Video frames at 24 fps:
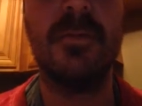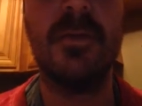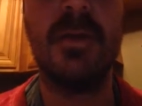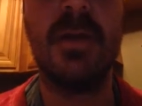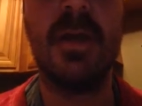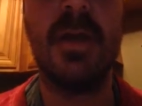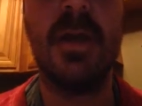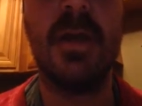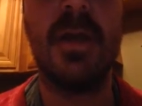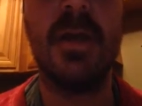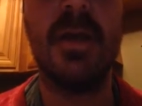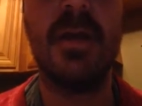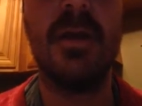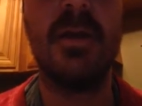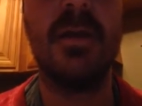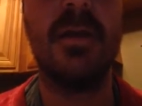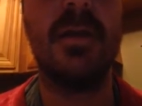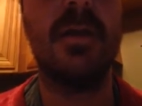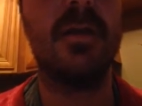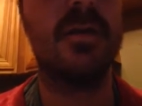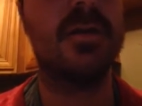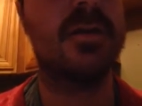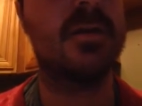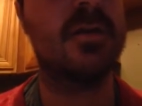as we can,
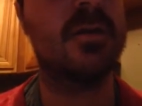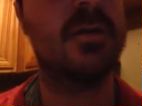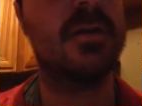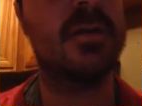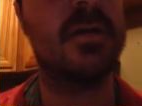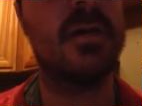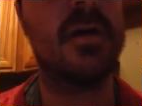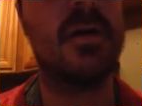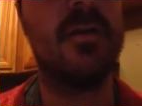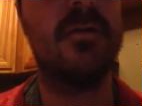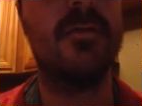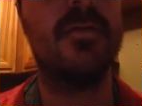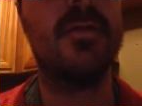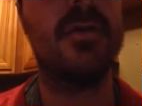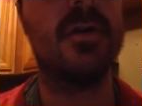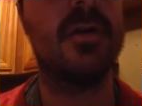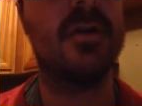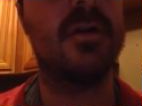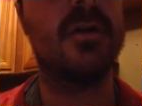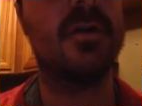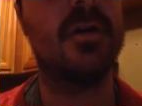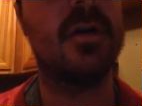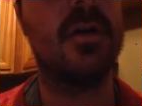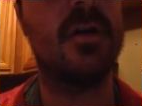get as in, comf
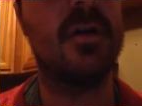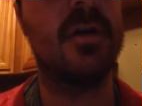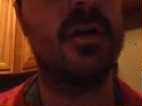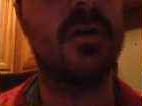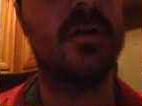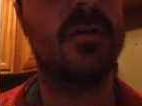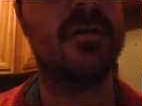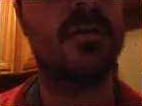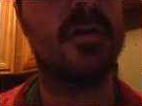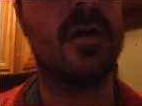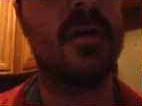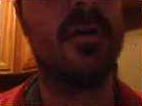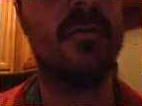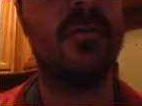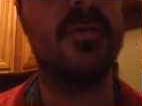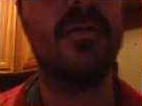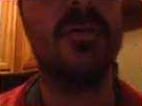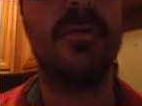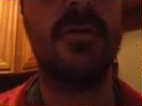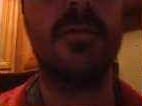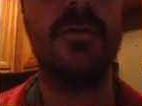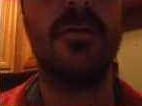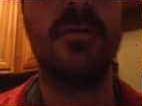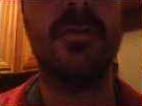in as
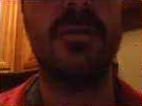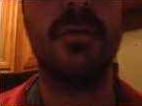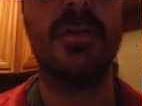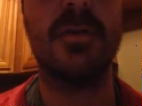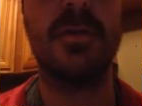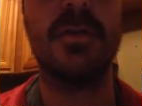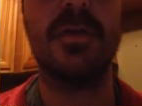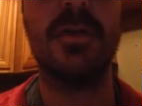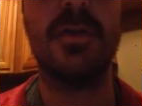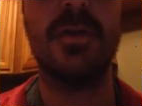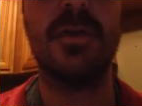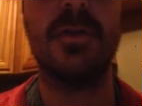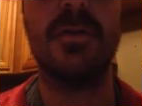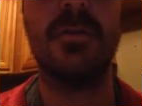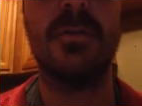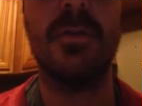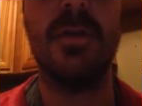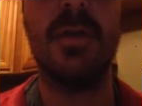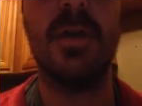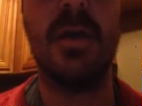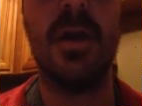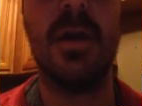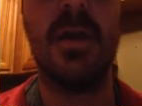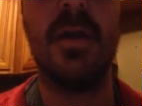comfortable a position as
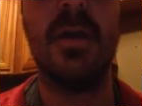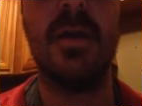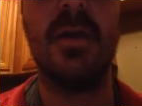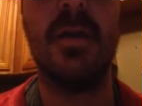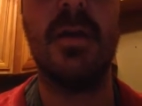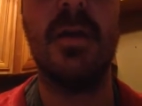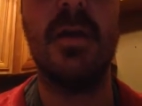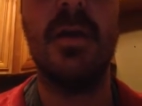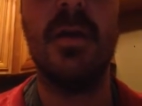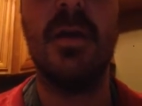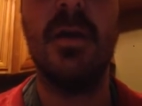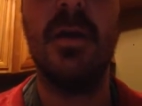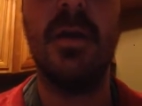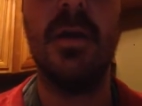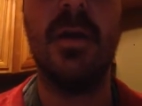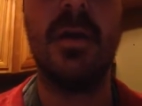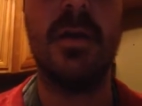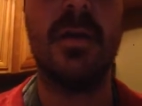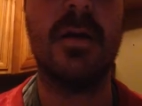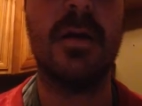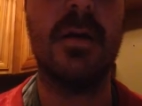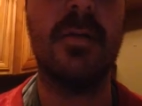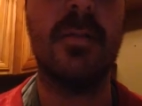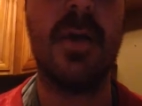we can,
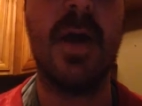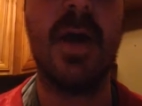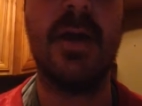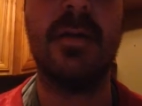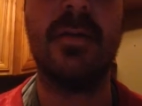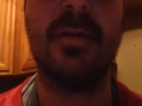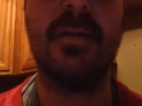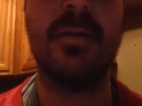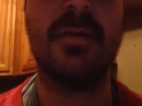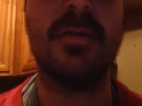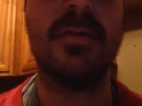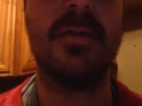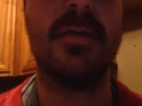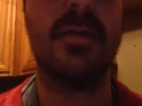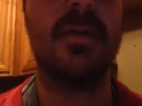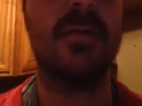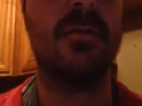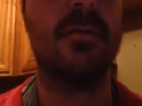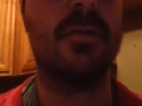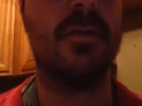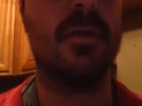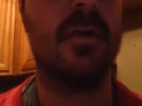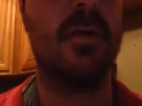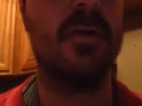and come at this thing
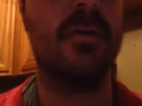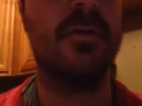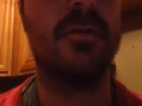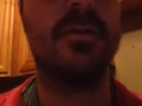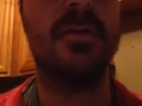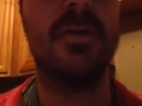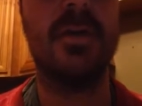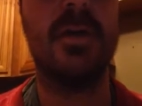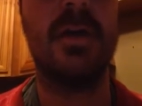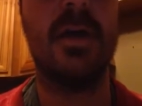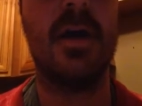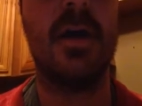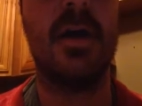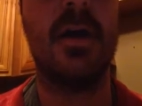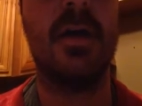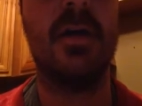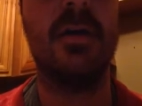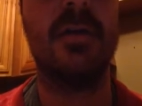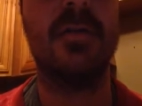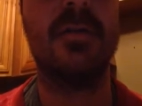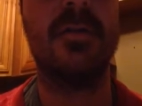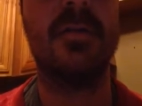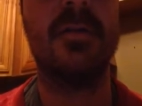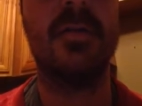with other
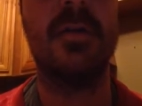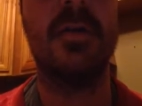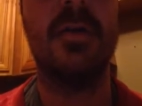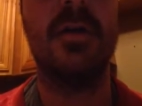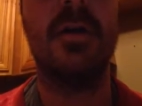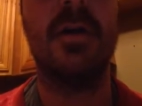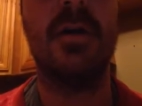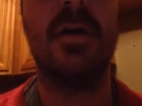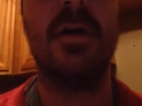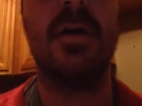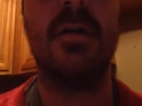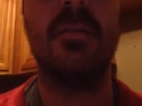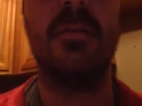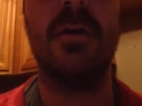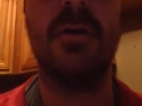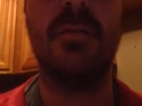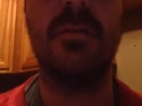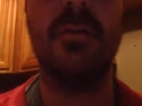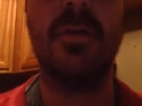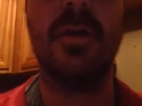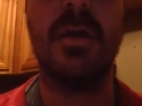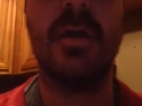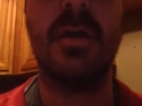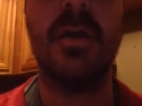TIs um,
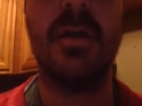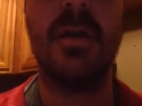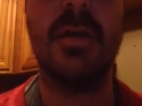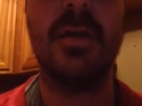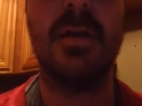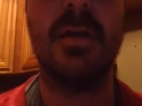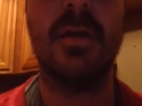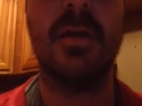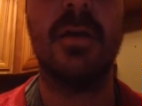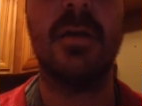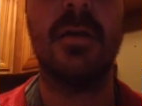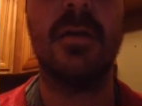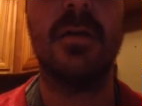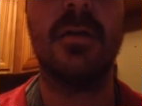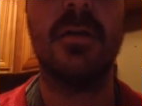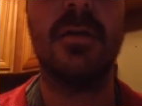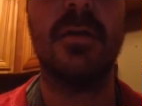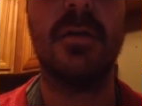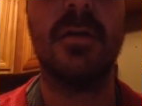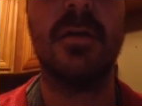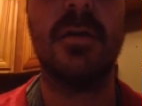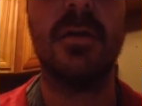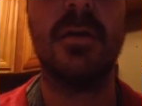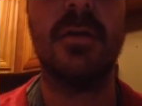and we're getting there.
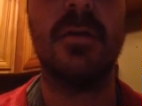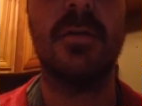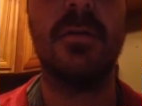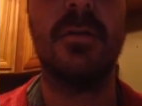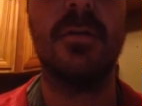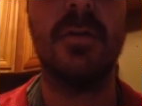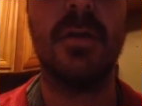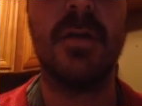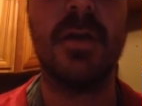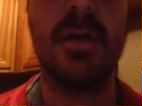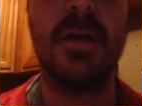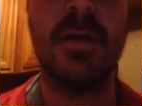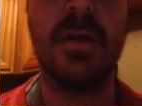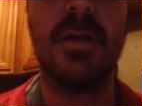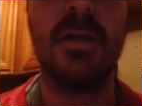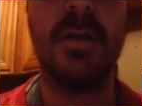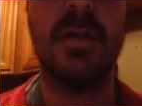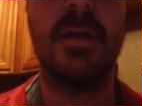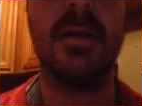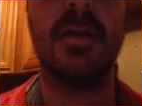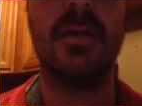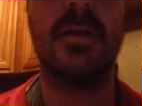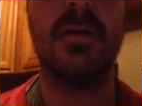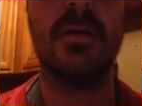You know, we're getting
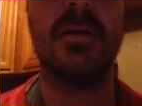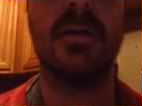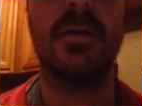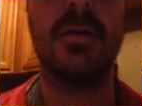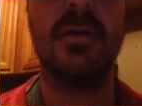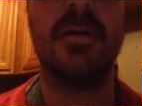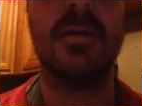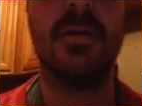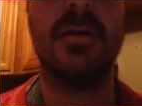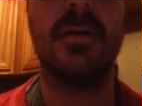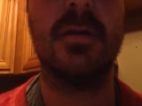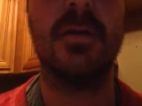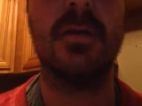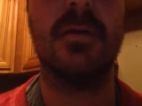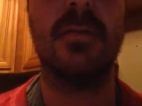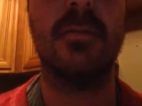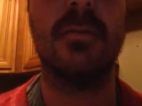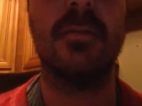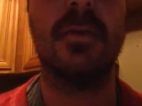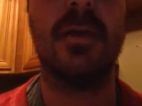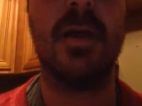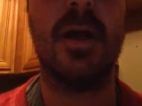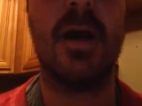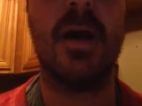there. Um,
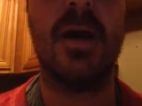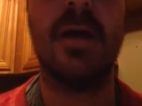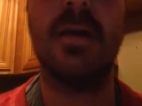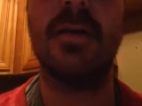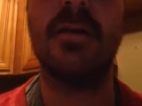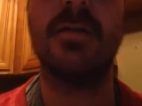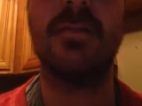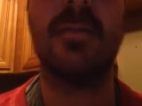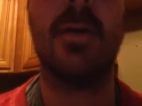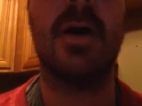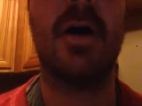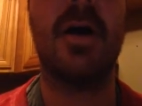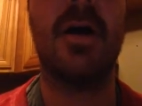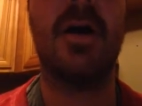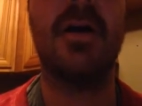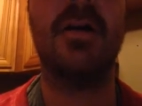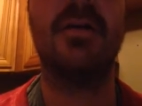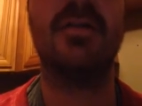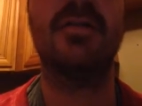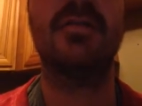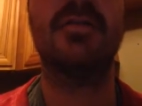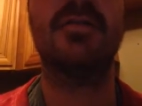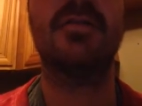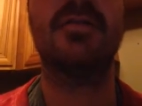God is
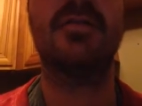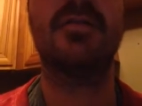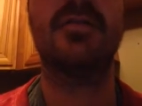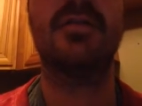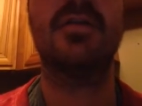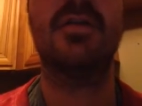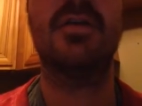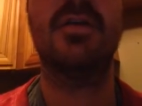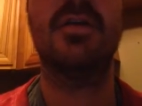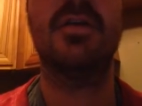behind us.